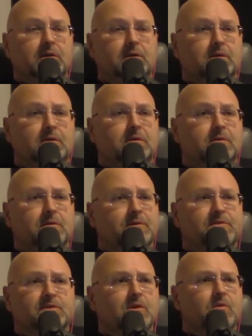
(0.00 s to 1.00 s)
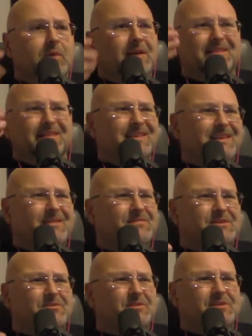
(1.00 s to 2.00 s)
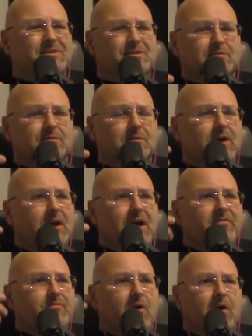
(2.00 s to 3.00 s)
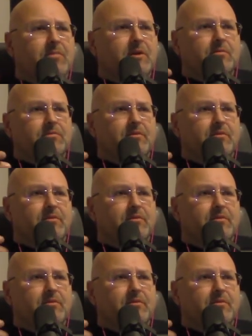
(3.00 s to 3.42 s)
You can still go rake the leaves, and you can still have a barbecue with your